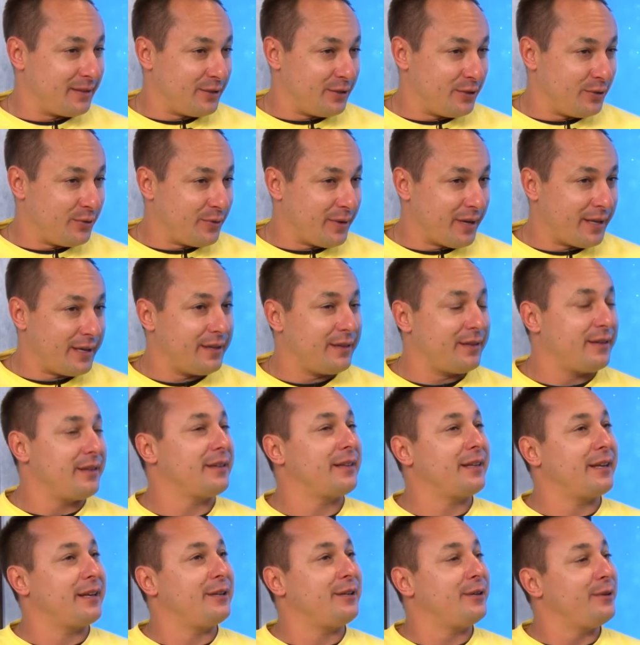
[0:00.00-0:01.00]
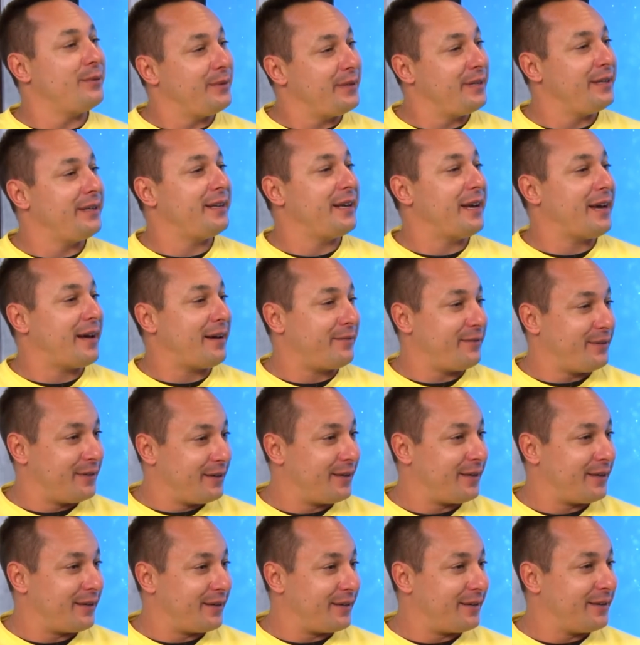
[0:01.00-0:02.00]
do anything that you need to have
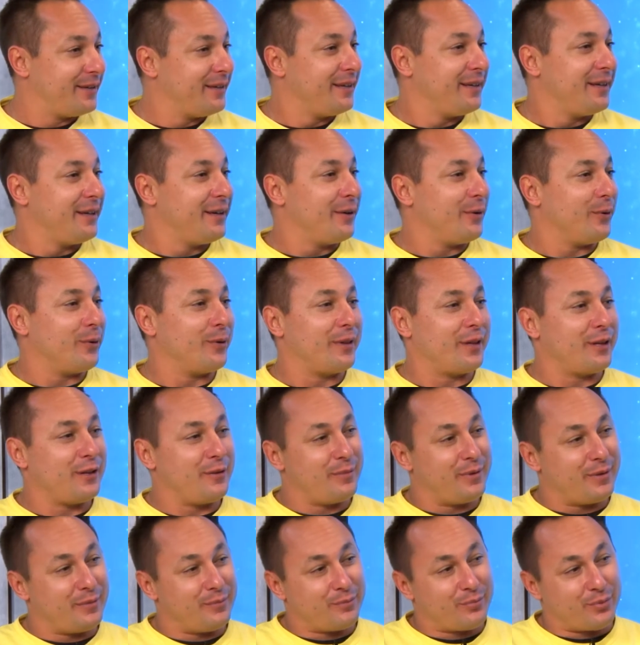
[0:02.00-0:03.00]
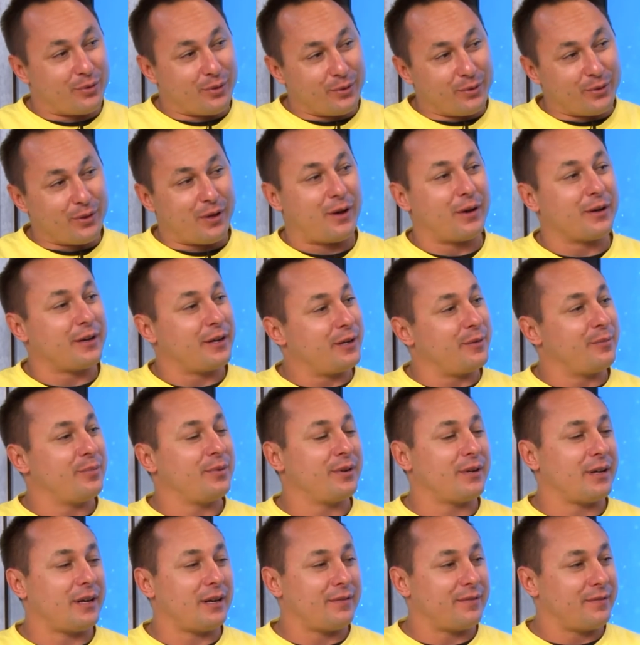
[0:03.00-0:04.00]
done or that you've been prolonging to
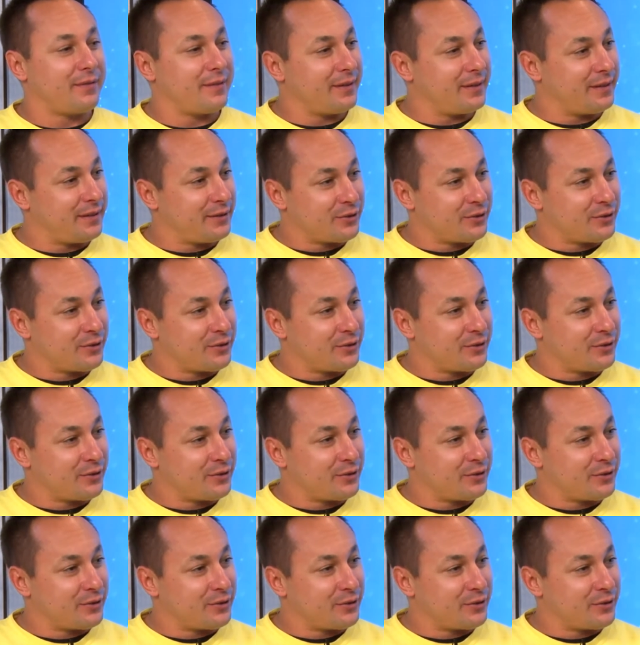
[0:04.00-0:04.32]
put off.